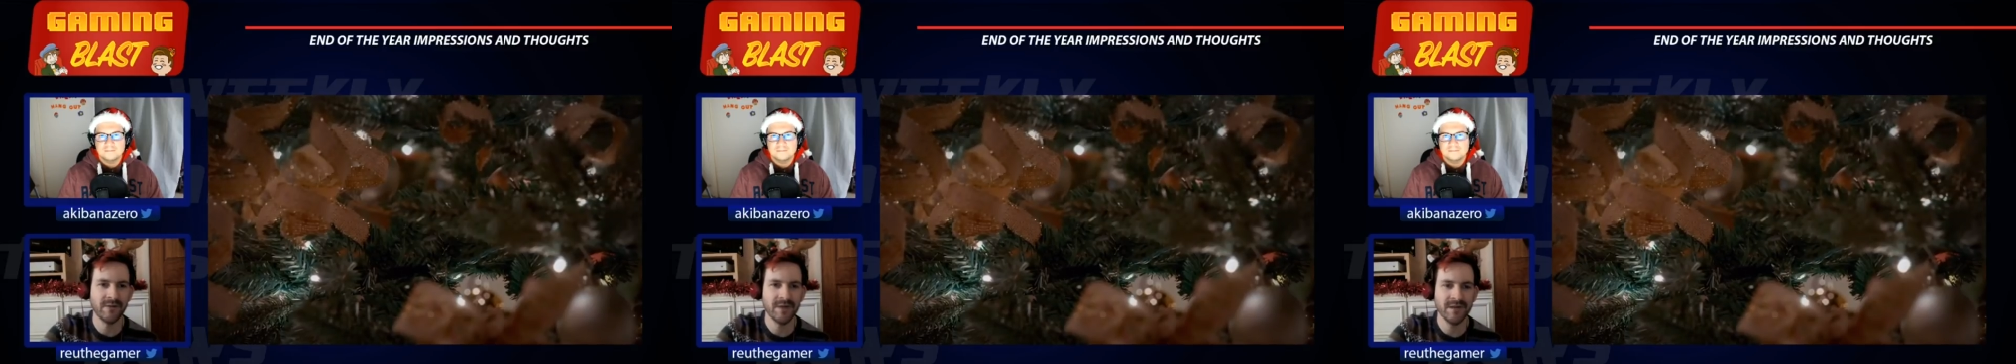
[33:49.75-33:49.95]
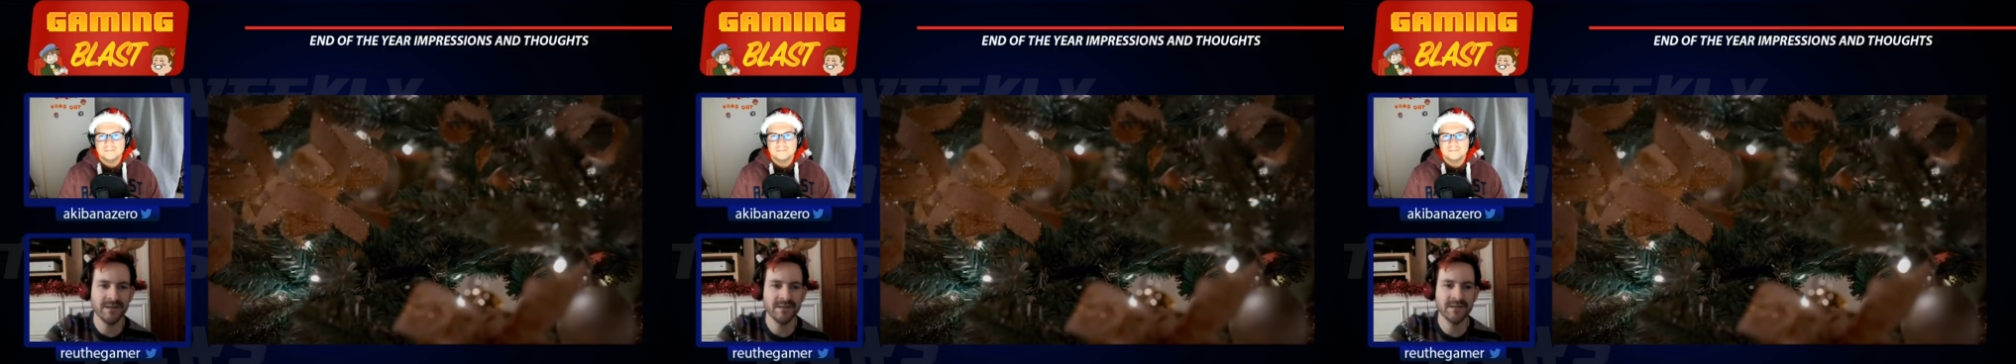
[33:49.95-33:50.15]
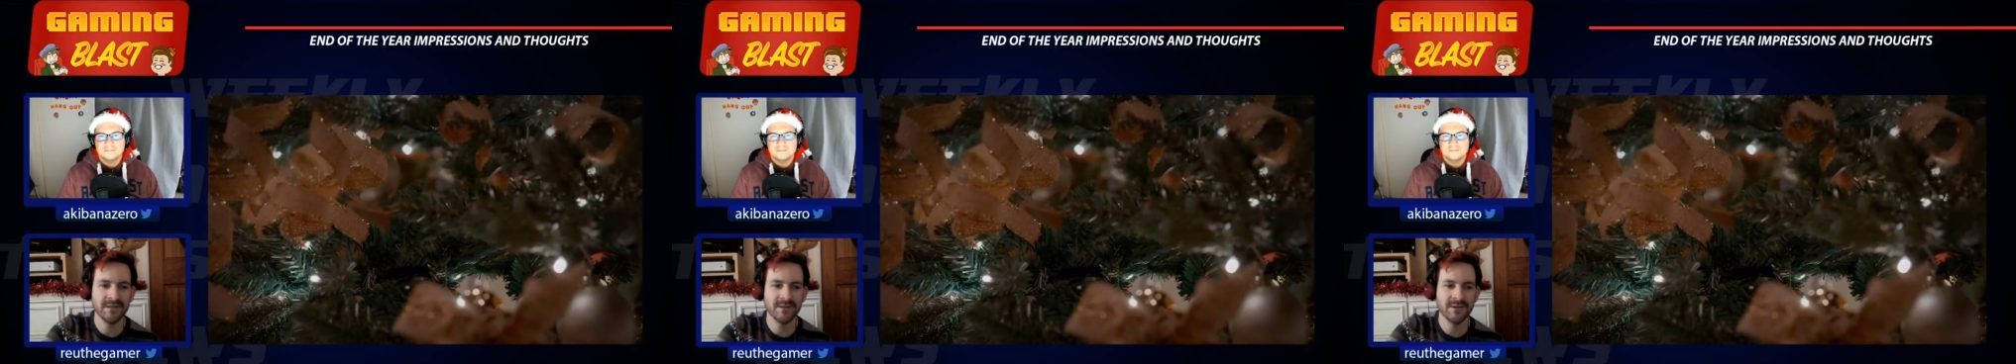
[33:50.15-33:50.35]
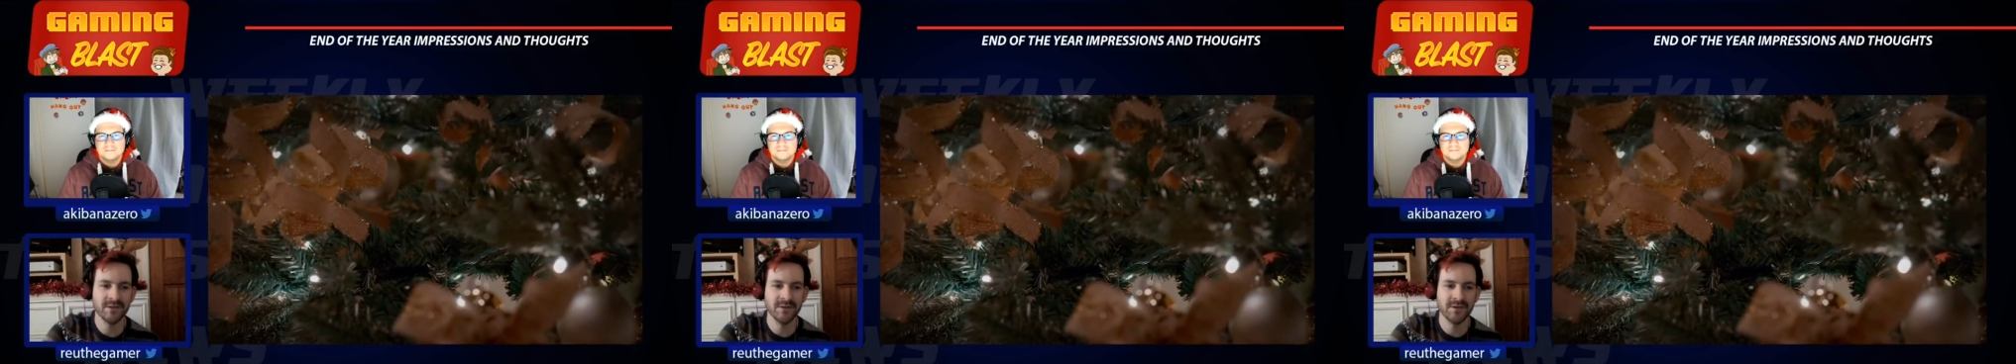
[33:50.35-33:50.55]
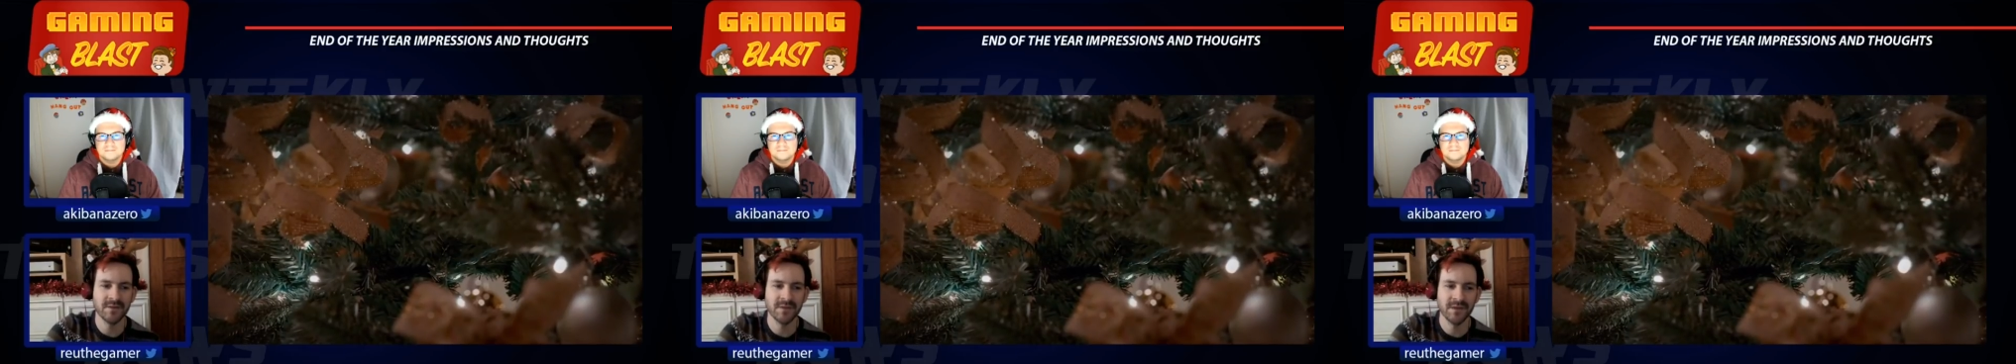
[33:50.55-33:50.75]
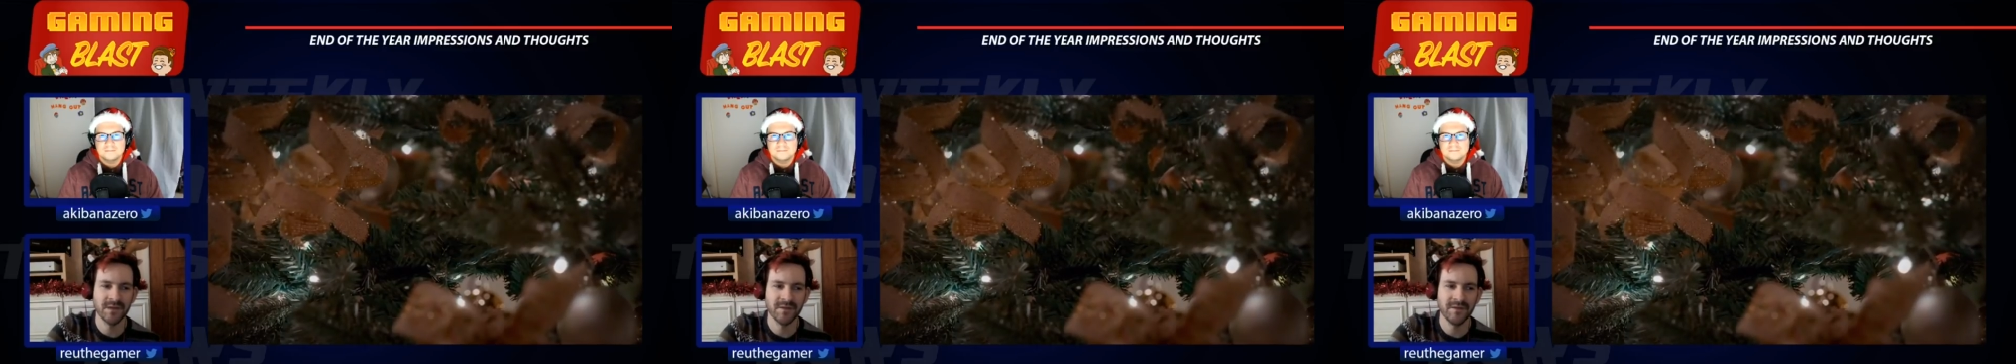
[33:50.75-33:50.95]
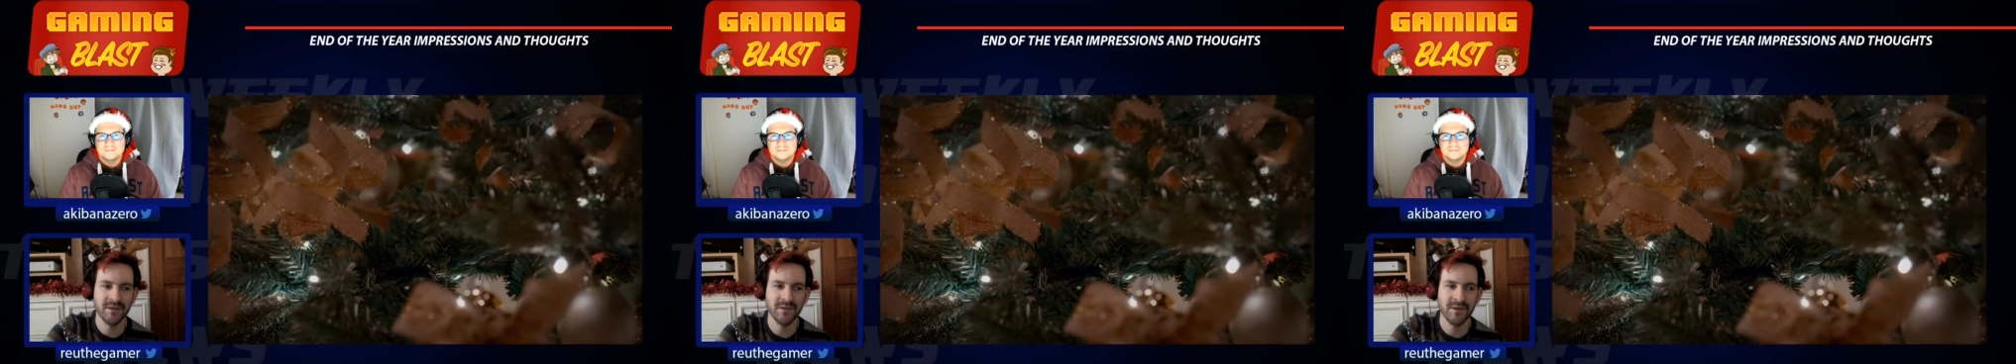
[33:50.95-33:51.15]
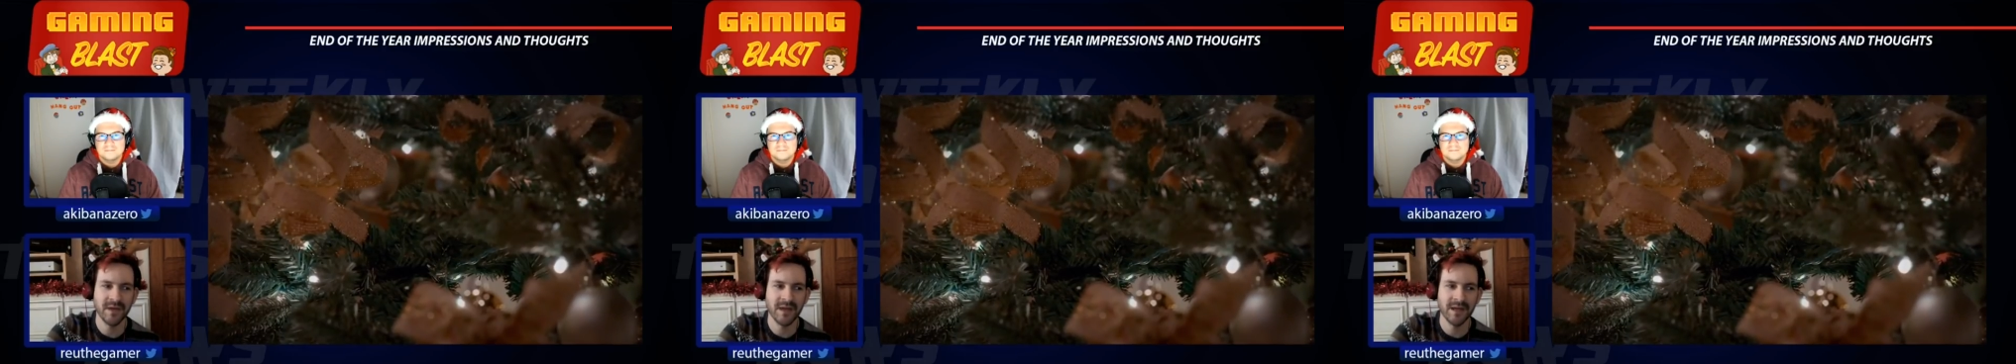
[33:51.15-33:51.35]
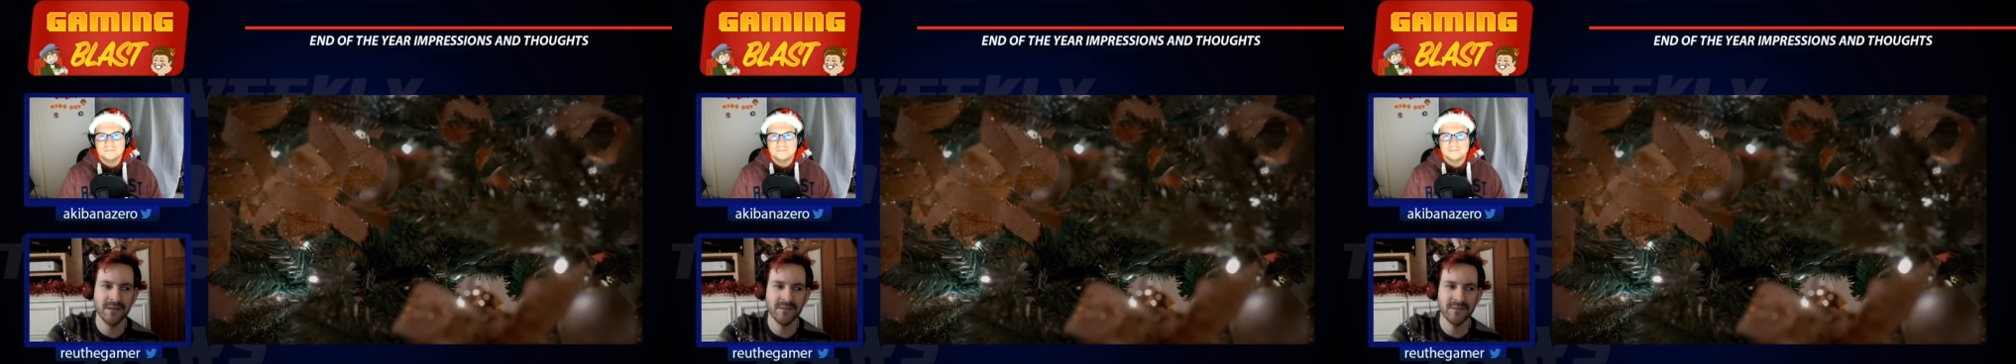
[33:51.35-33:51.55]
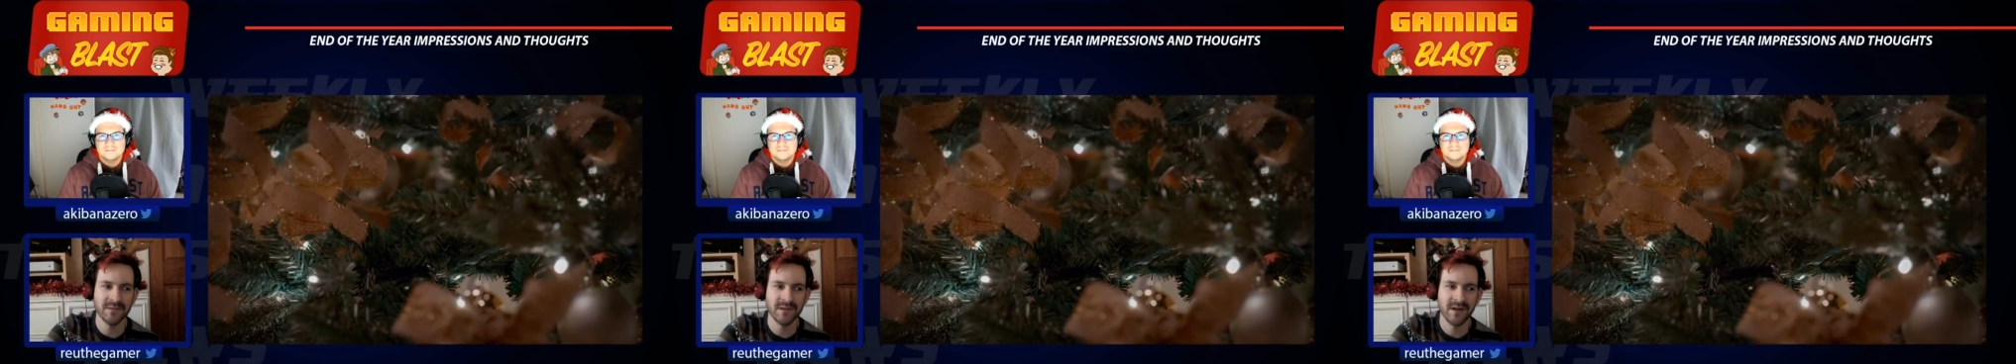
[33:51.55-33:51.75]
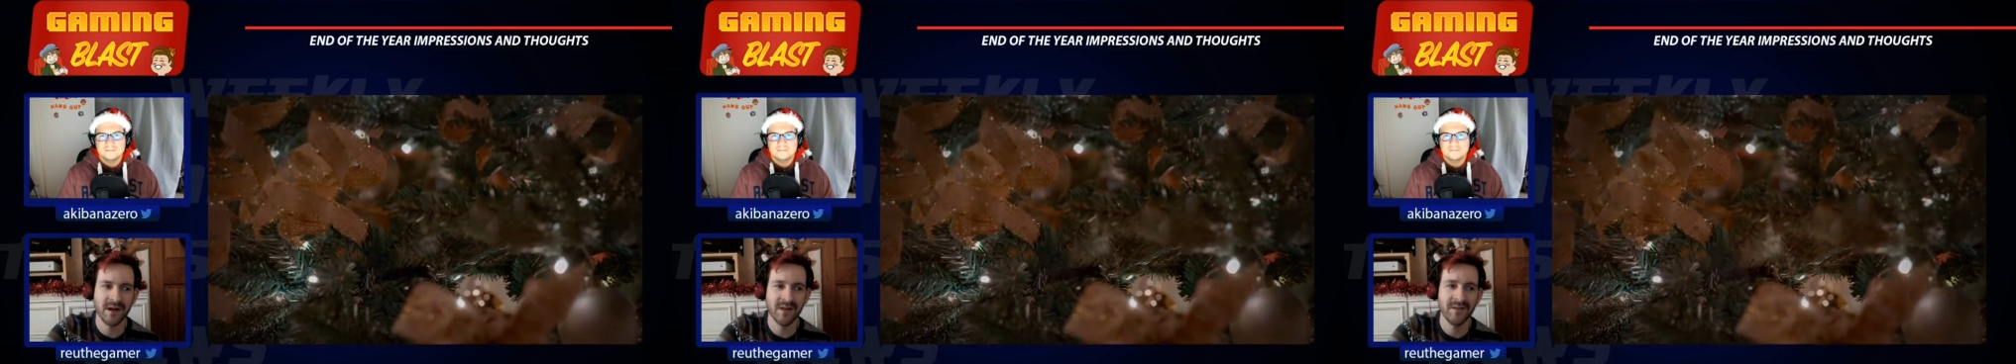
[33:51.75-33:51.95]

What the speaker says: Horizon Zero Dawn is one of the few games